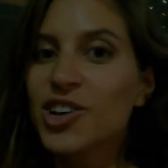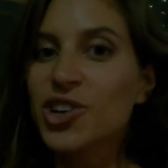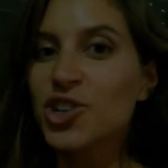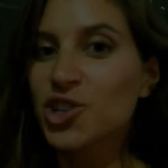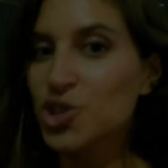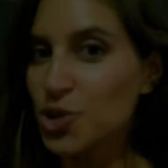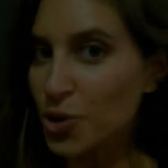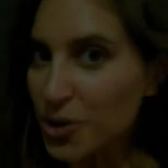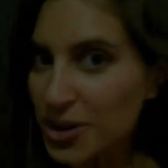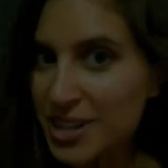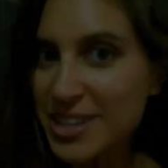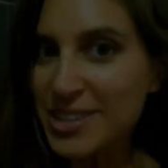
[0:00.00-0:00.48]

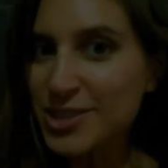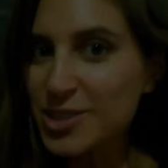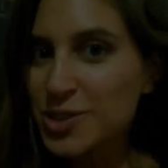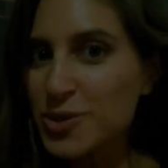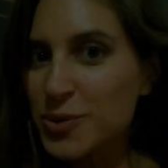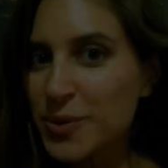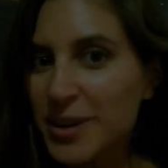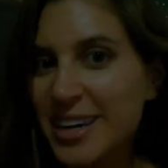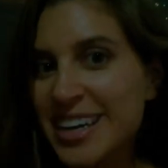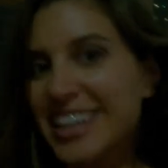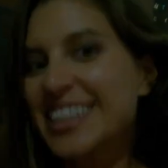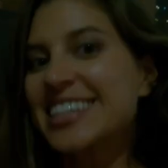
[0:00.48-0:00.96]
Short and
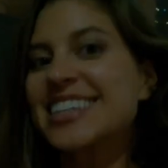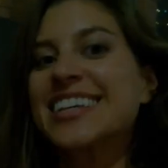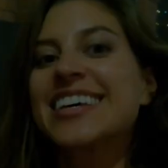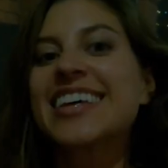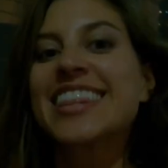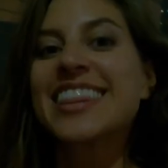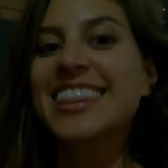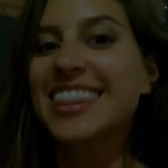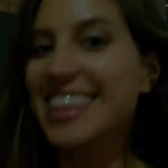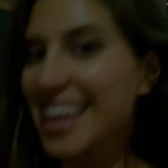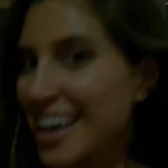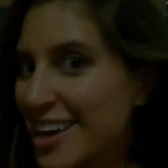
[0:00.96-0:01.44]
sweet,
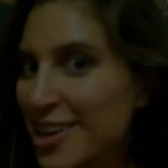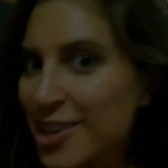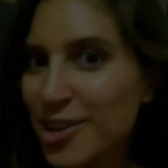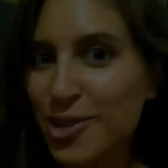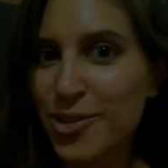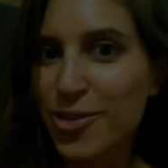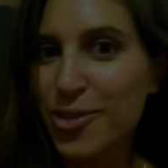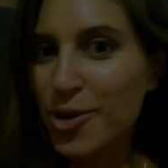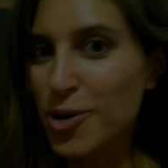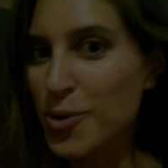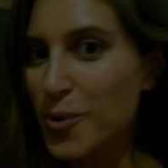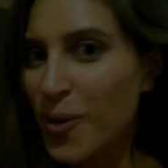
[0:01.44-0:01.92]
thank
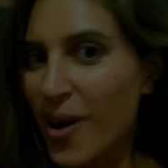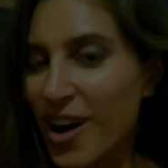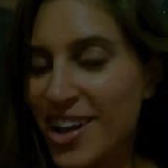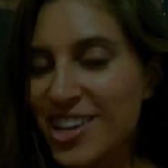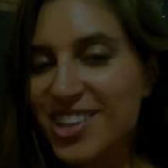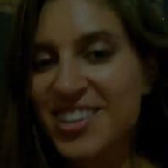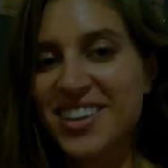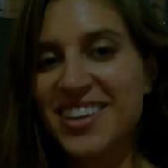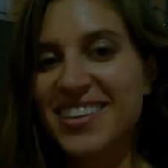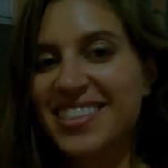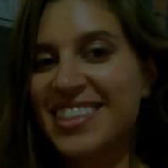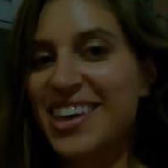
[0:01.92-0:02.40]
you for
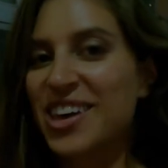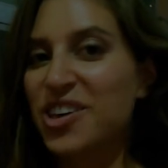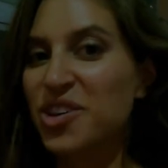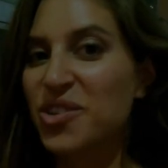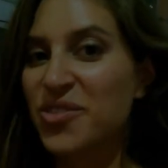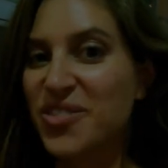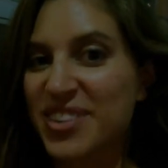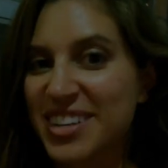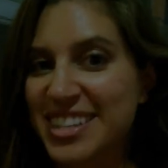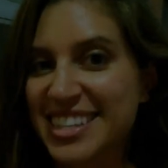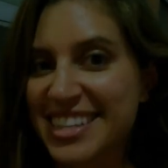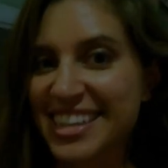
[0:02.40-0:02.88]
watching, thank
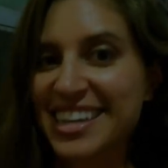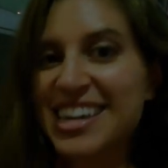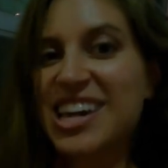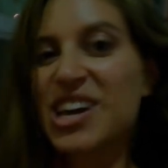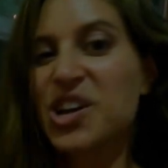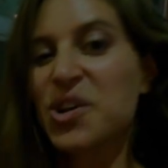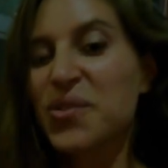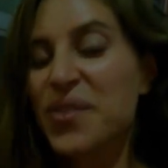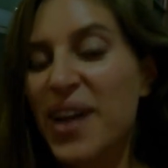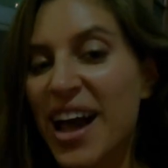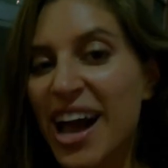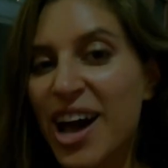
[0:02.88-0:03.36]
you for
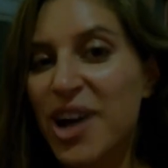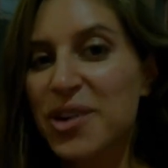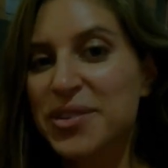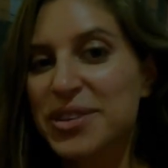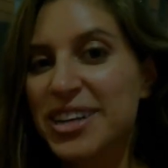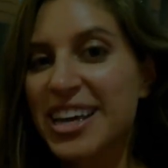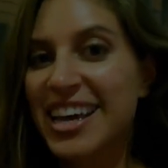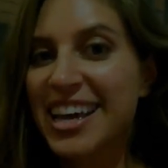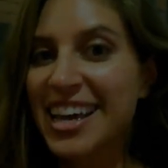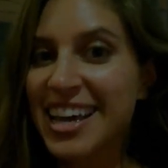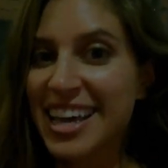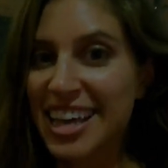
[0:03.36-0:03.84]
sticking
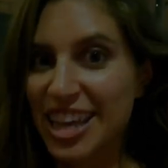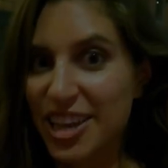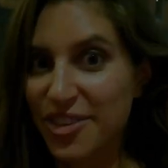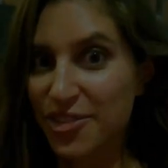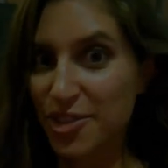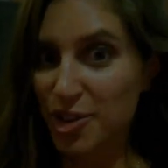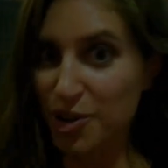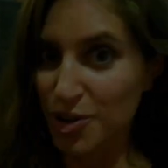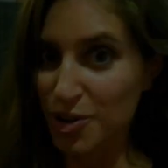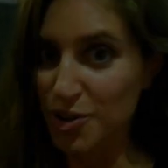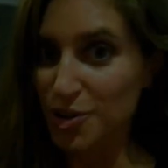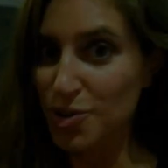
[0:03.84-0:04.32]
around.
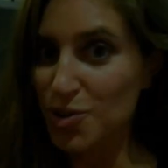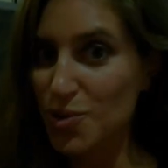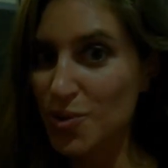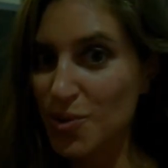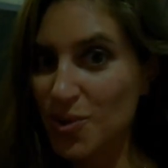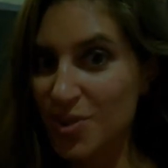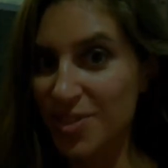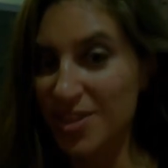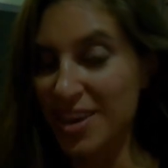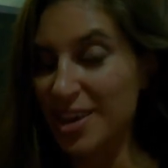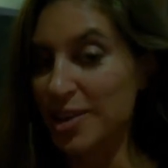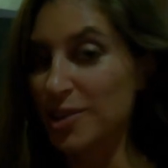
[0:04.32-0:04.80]
If you're
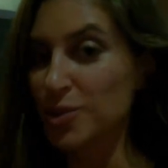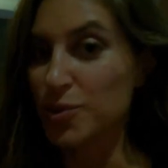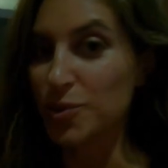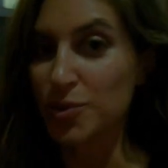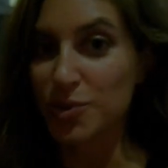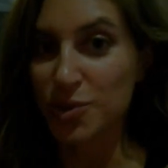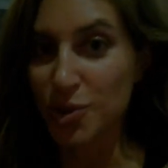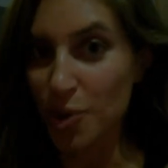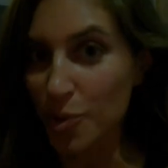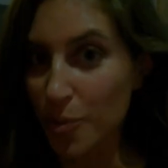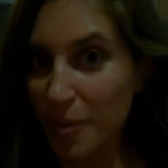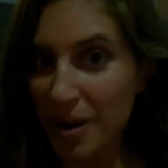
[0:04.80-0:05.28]
new, thank you
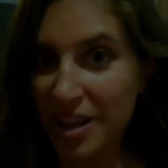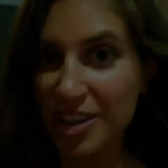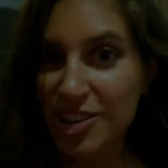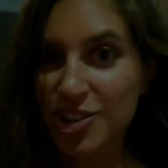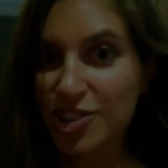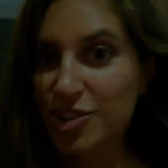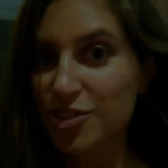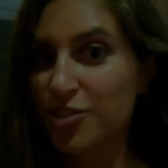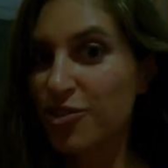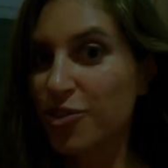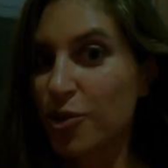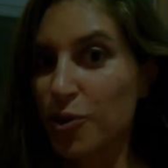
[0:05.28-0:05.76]
so
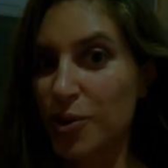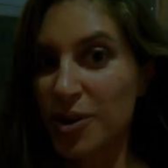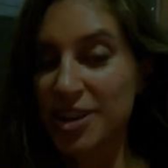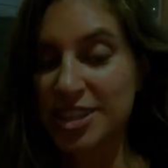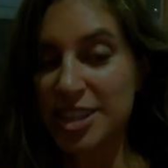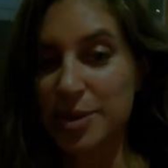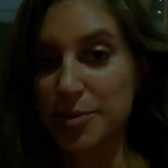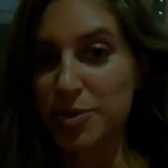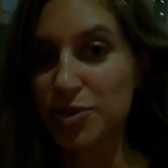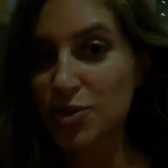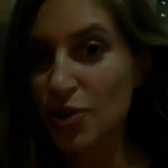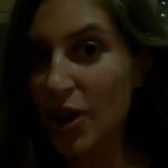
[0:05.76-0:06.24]
much for
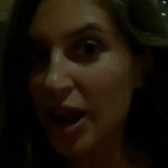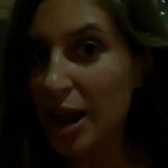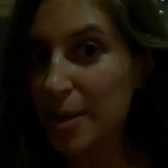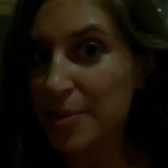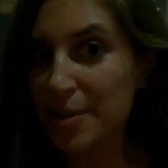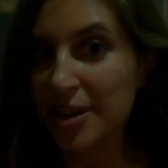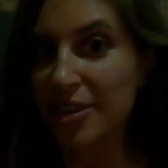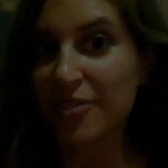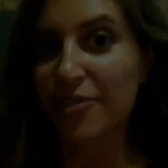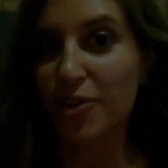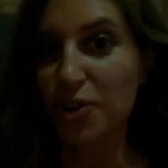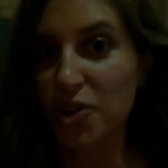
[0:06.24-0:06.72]

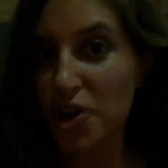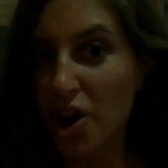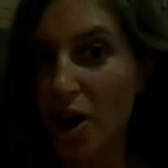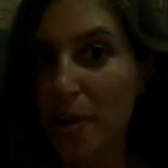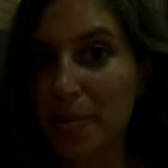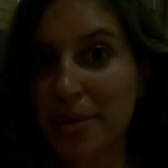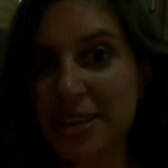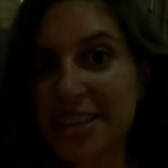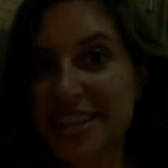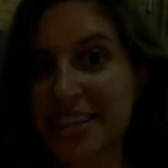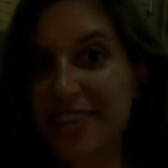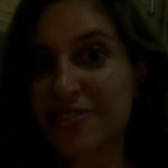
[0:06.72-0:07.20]
subscribing, for
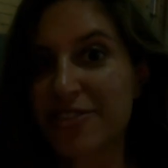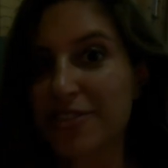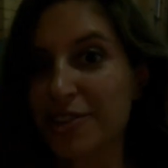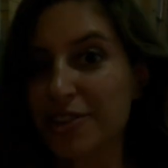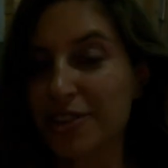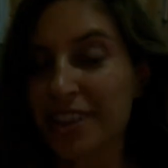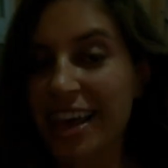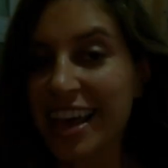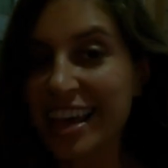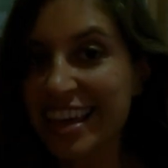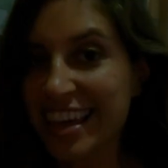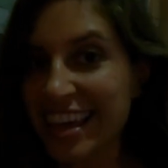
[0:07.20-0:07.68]
commenting,
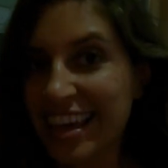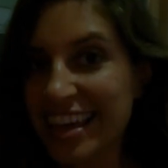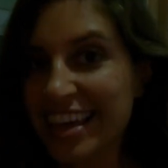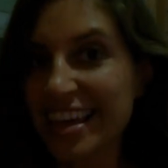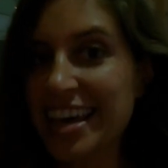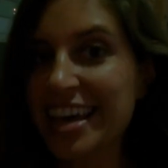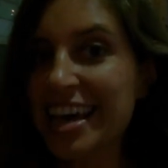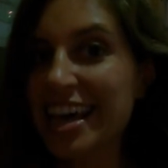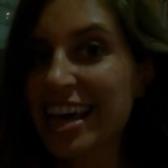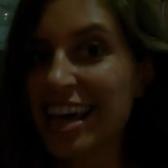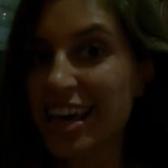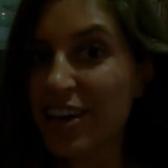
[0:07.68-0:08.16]
for liking.
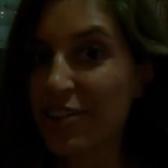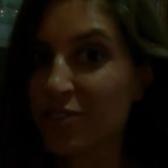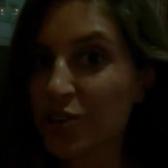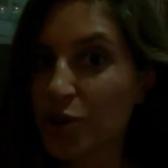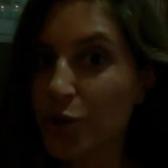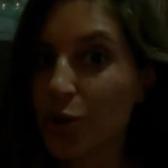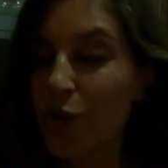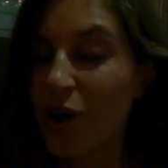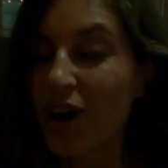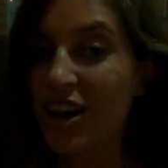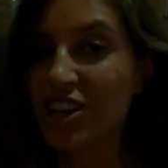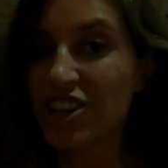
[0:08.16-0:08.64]
If
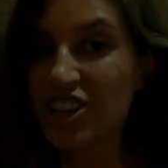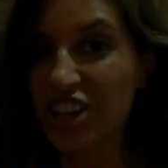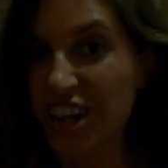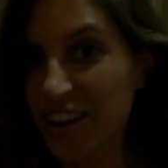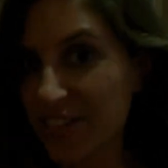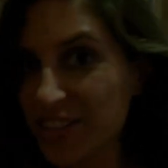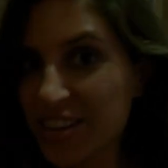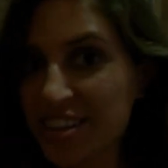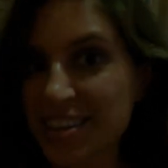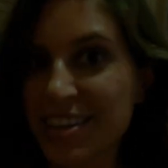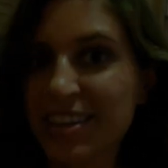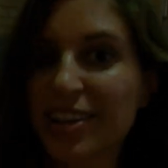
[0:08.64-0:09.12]
you watch
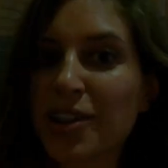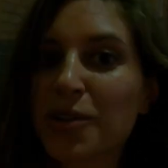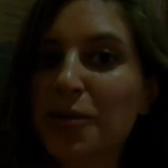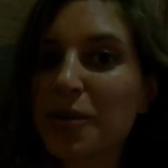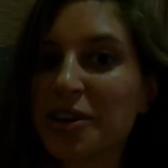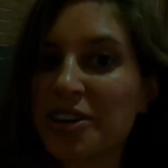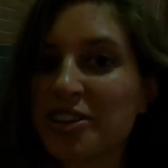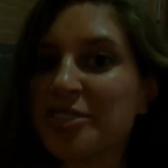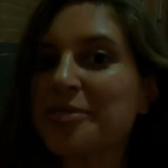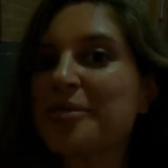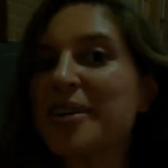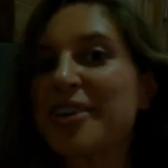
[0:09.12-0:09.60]
every single
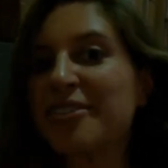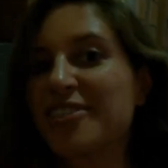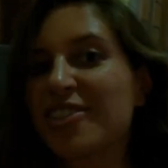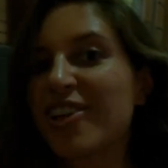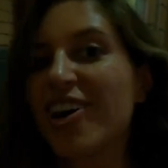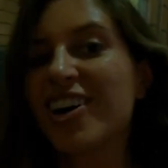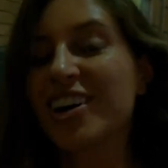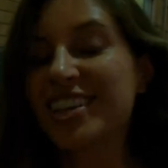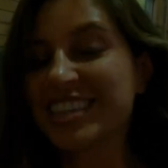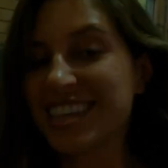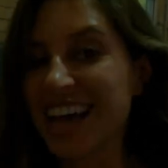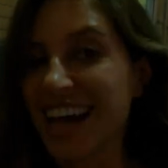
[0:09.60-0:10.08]
one of my
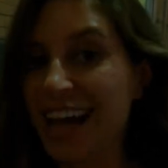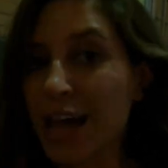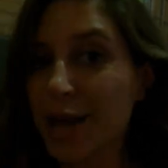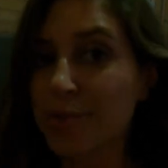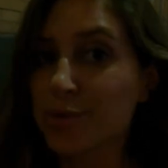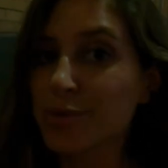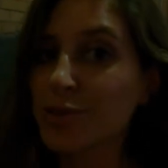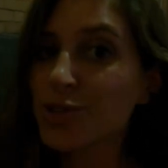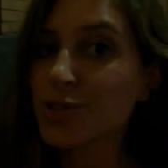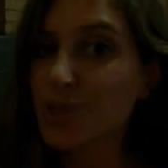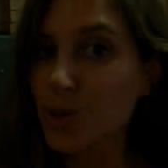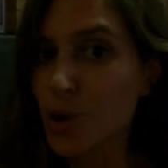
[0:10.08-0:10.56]
vlogs, I
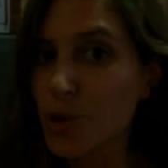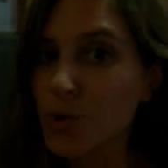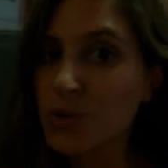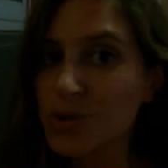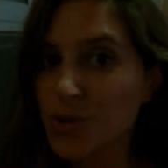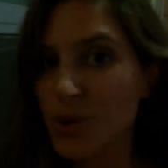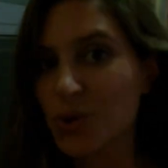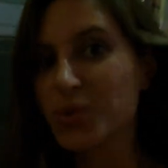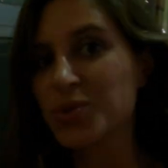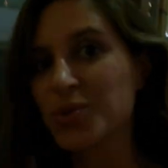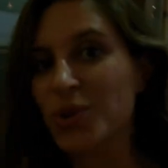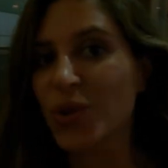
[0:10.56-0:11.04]
am so
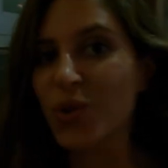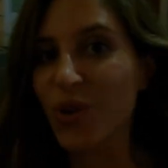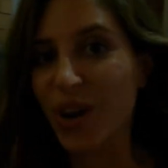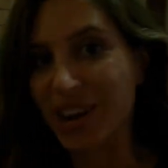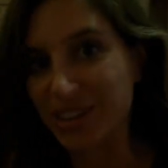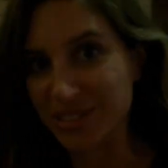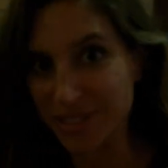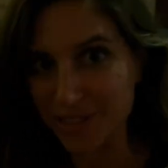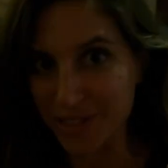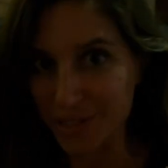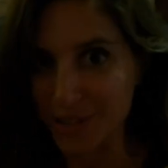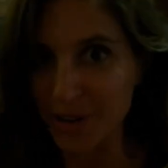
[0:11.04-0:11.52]

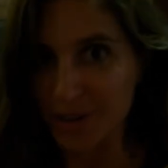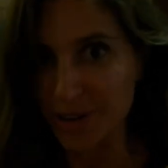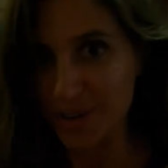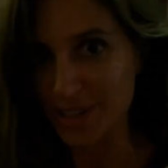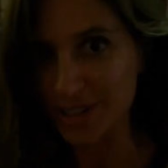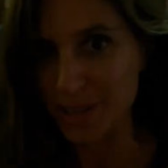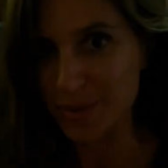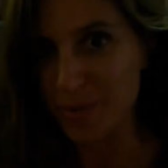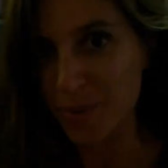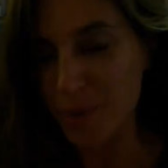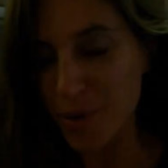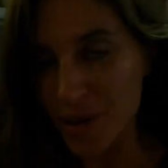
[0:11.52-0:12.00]
grateful for your
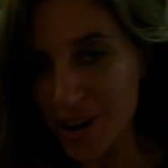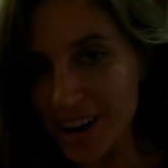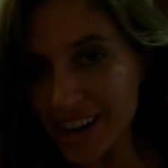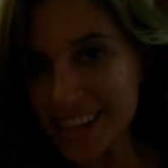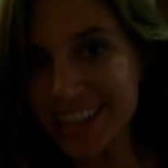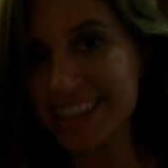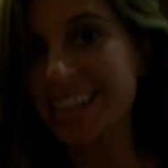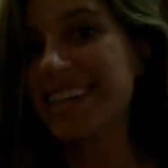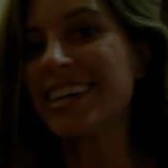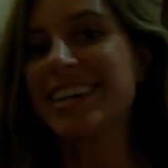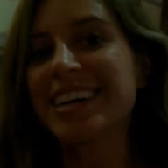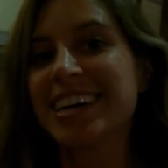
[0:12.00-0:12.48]

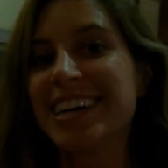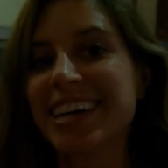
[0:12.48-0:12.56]
support.